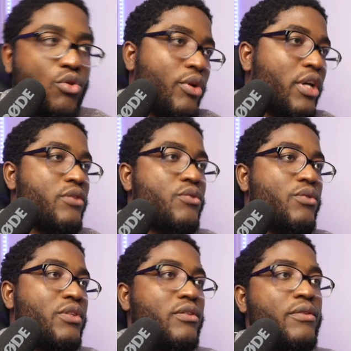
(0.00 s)
go
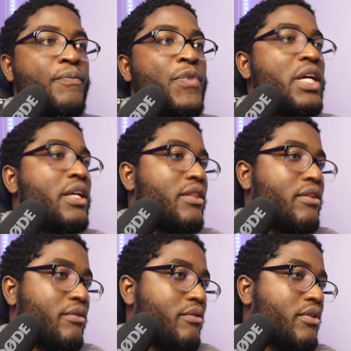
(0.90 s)
into the
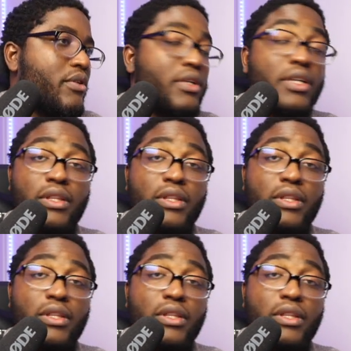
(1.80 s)
the uh,